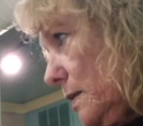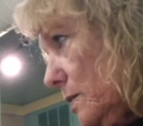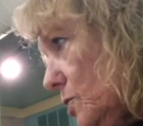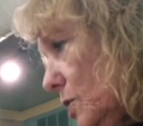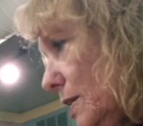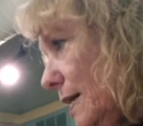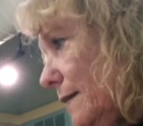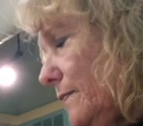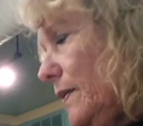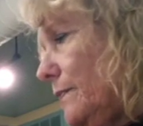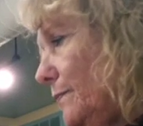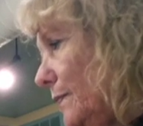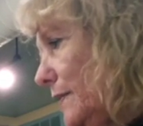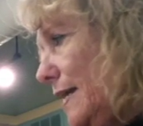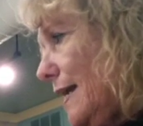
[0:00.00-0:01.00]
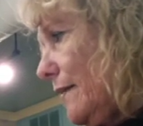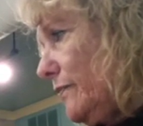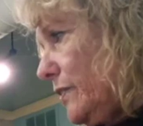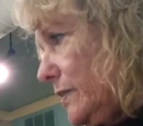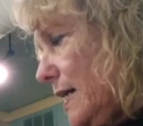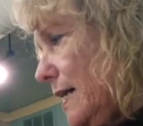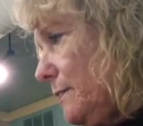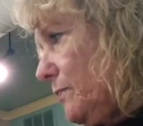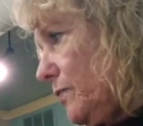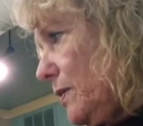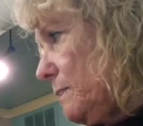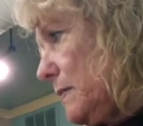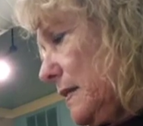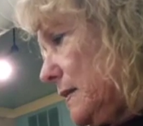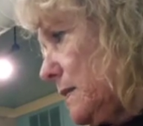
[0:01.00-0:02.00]
They have the time
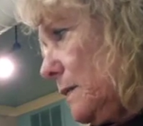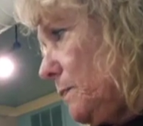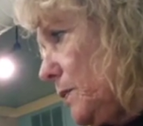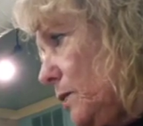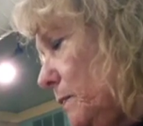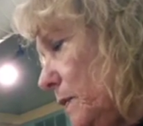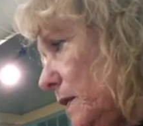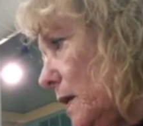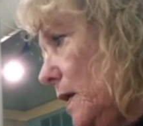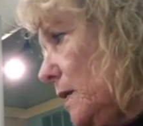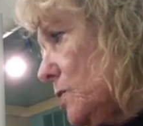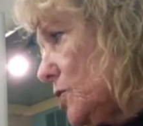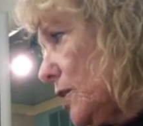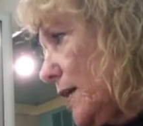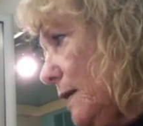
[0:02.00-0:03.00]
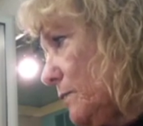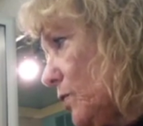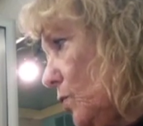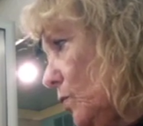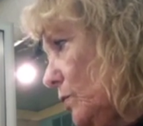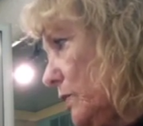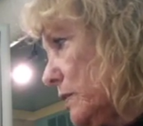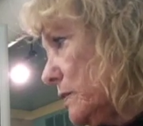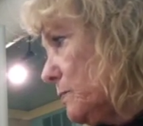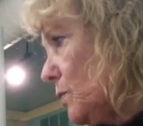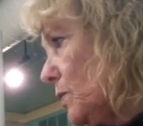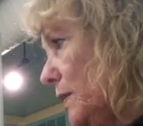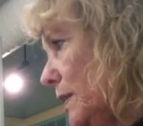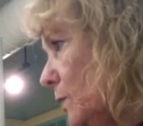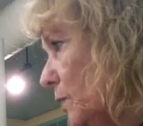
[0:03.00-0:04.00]
frame mixed up here, but she came to court this
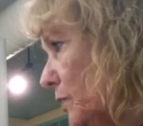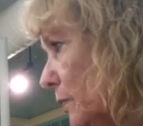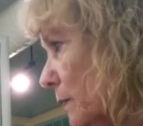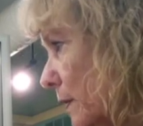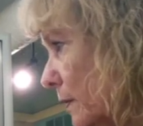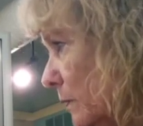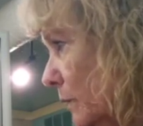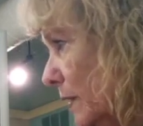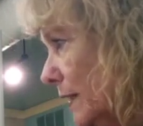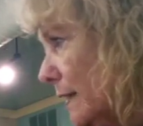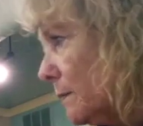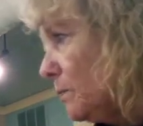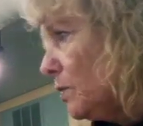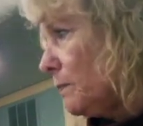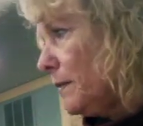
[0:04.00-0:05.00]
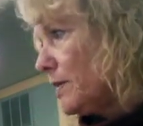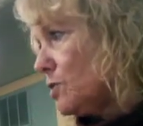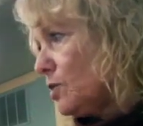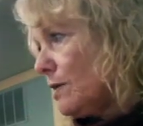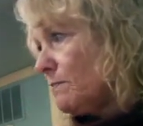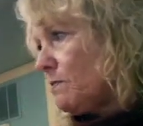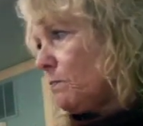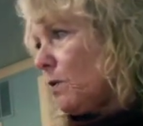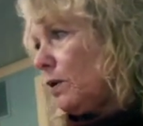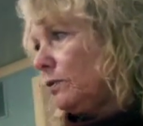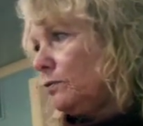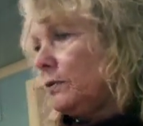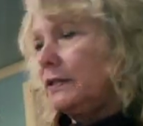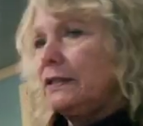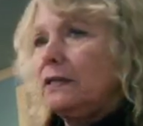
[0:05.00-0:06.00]
morning with reading a book by James
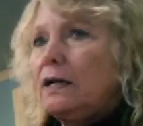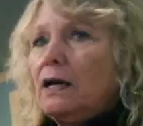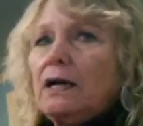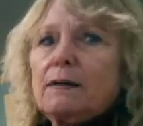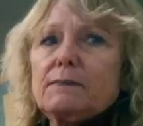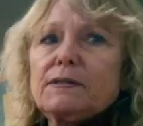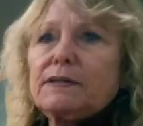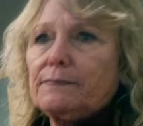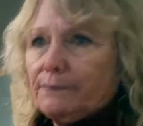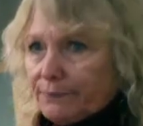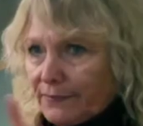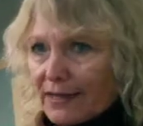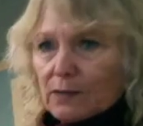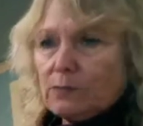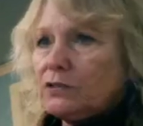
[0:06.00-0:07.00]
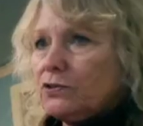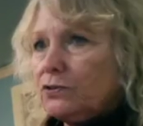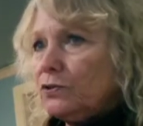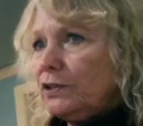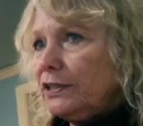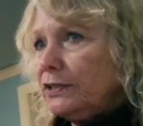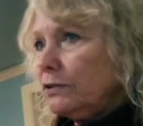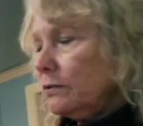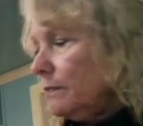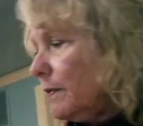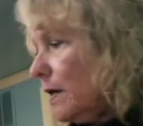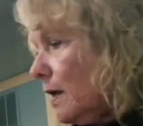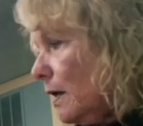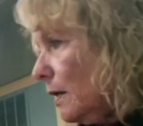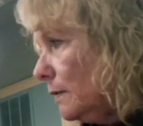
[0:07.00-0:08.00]
Baldwin, but that was earlier.
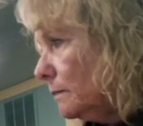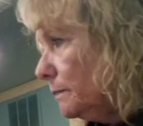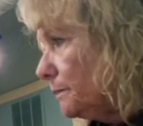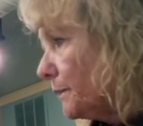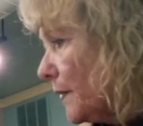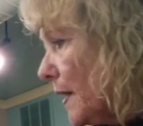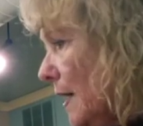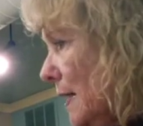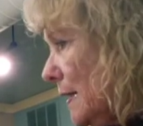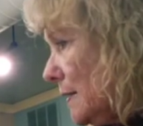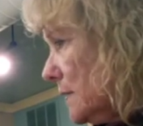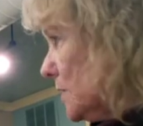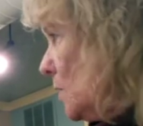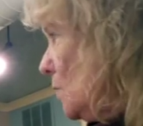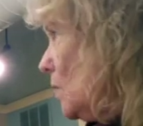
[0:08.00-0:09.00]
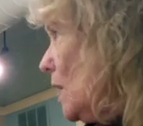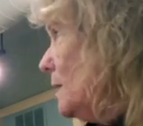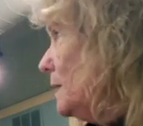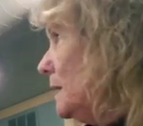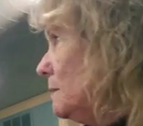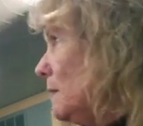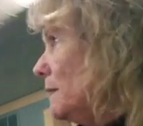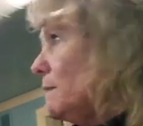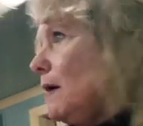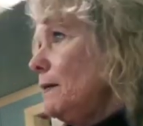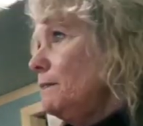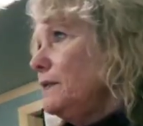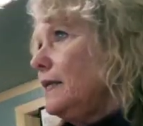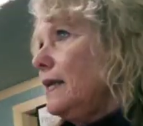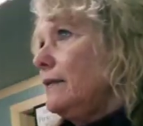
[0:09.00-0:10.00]
So, I mean, my
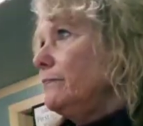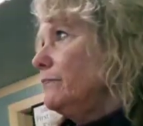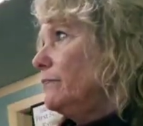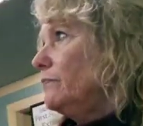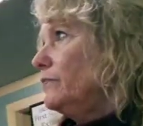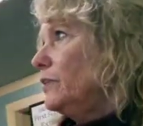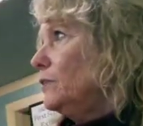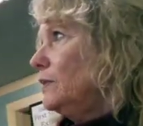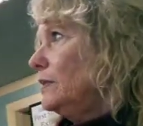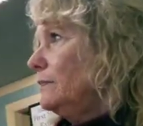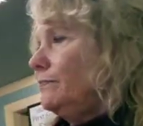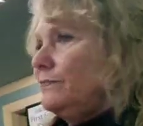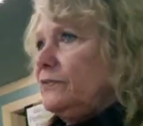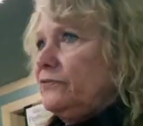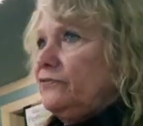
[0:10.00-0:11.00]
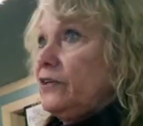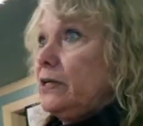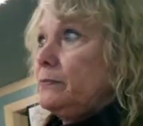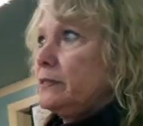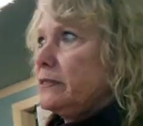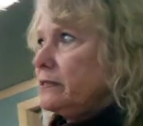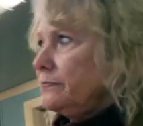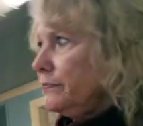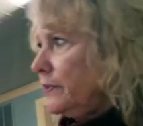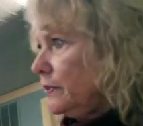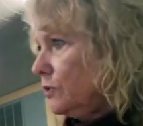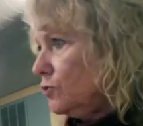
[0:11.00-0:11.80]
mom became very famous in the